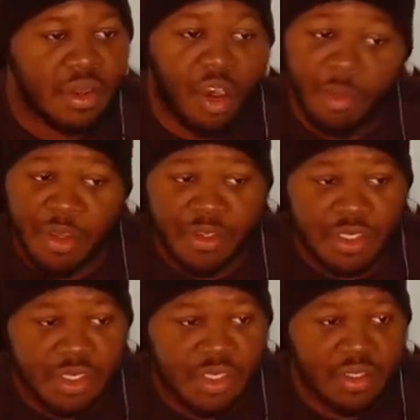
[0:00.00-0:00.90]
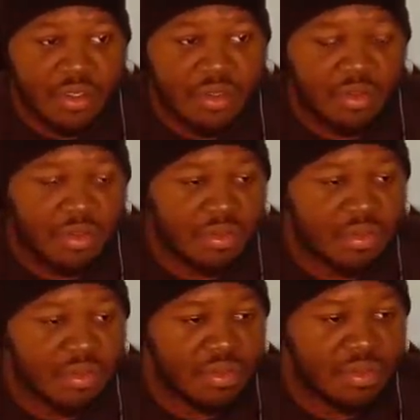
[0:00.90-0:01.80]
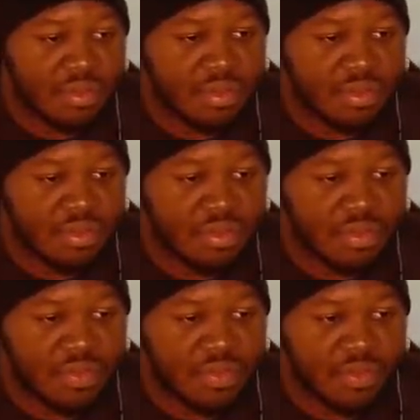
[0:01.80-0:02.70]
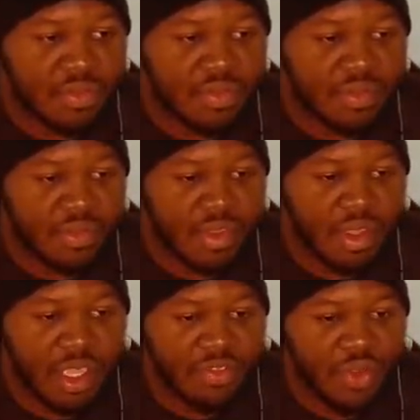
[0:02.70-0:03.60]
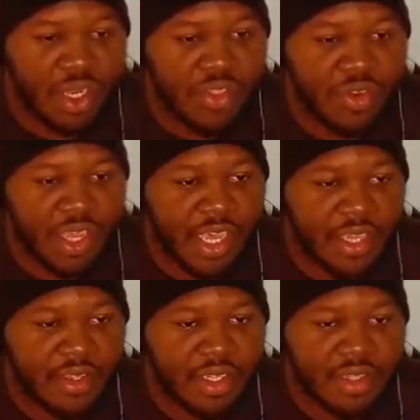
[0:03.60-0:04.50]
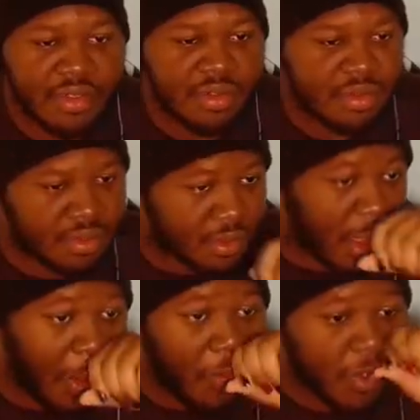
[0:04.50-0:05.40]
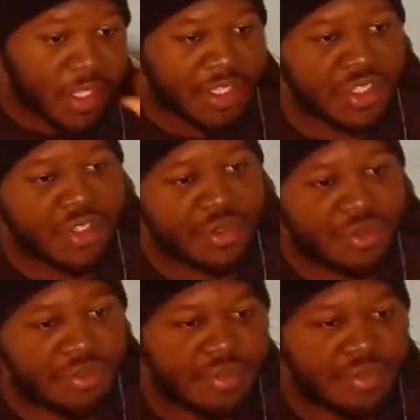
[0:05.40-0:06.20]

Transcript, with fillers: Almost. I'll give you another day, and then I'll release you.